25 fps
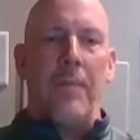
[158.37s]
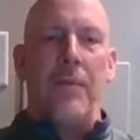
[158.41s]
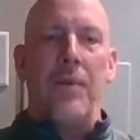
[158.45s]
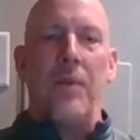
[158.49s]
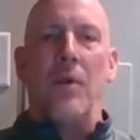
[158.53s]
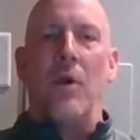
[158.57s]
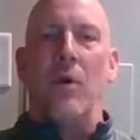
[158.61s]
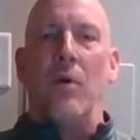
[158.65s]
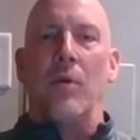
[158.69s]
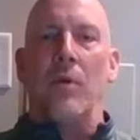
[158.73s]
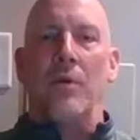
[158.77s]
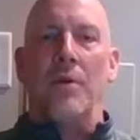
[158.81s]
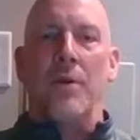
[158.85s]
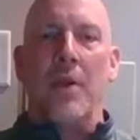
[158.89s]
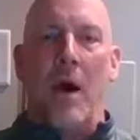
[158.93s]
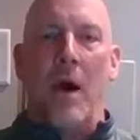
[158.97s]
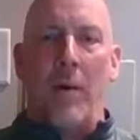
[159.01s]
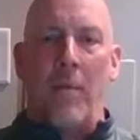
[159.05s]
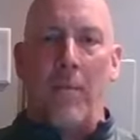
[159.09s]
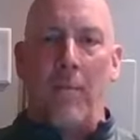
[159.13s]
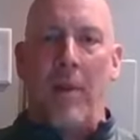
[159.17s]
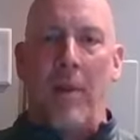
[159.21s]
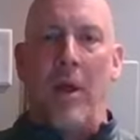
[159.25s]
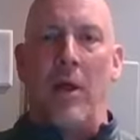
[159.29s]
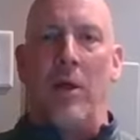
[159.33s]
you know
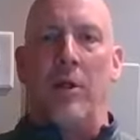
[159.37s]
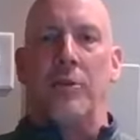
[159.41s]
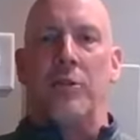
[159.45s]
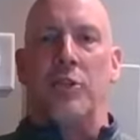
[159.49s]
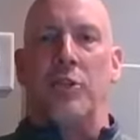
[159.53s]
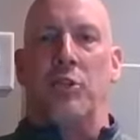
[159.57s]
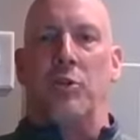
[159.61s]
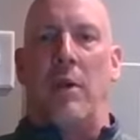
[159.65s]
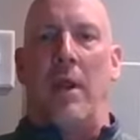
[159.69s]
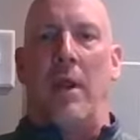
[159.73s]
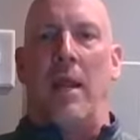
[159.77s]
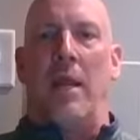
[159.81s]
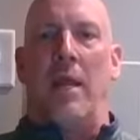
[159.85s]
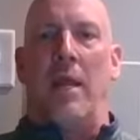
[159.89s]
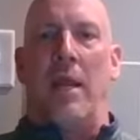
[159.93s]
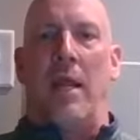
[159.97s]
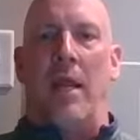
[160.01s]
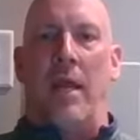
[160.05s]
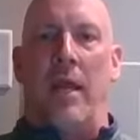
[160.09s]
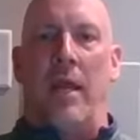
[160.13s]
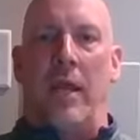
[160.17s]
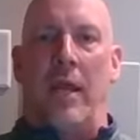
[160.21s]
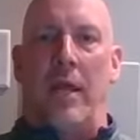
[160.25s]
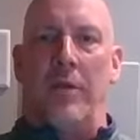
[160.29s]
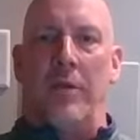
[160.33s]
dumbbell
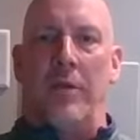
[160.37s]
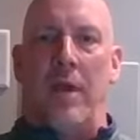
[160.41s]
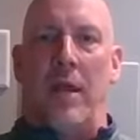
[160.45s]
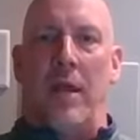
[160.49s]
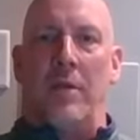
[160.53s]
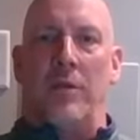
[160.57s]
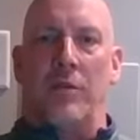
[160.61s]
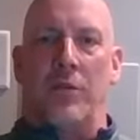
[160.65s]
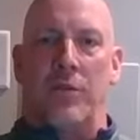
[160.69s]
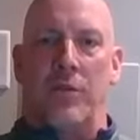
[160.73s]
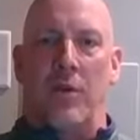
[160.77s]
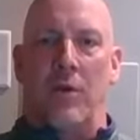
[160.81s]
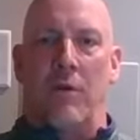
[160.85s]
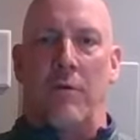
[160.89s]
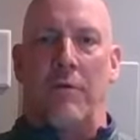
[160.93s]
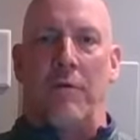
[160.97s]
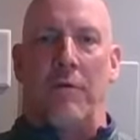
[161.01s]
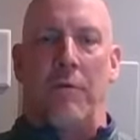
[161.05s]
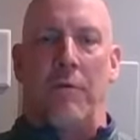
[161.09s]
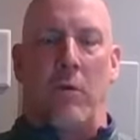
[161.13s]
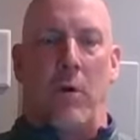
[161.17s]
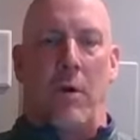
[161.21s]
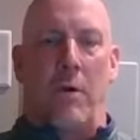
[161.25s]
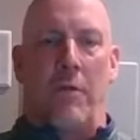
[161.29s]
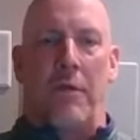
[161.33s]
training and, and so
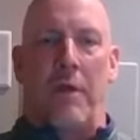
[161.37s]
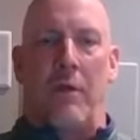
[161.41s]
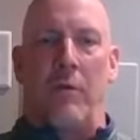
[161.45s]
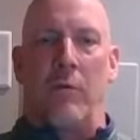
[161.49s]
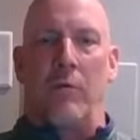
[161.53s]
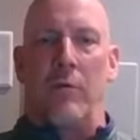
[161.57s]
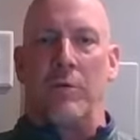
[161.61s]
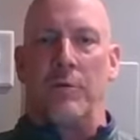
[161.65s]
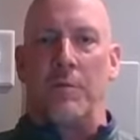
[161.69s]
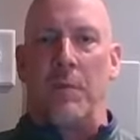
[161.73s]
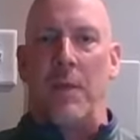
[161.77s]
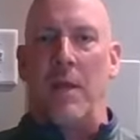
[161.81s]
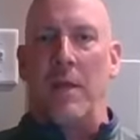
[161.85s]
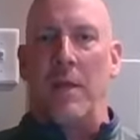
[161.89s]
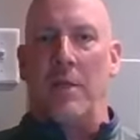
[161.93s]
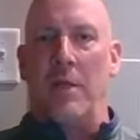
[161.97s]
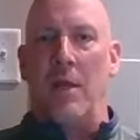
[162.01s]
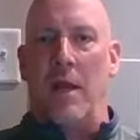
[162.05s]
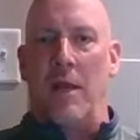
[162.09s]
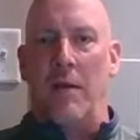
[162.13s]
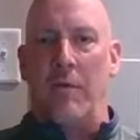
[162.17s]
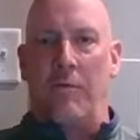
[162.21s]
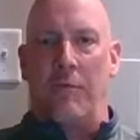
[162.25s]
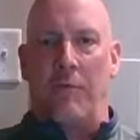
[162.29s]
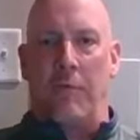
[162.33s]
forth that was being
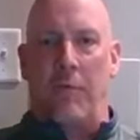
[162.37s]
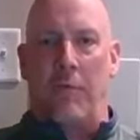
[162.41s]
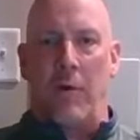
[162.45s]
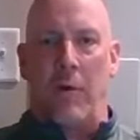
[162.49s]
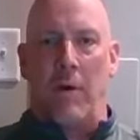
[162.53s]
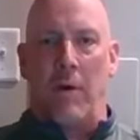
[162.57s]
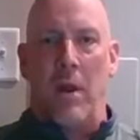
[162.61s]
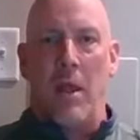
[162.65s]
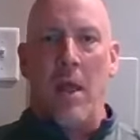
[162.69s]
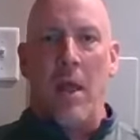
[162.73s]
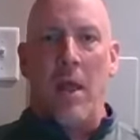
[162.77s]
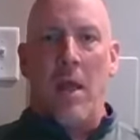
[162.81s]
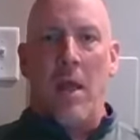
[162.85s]
done for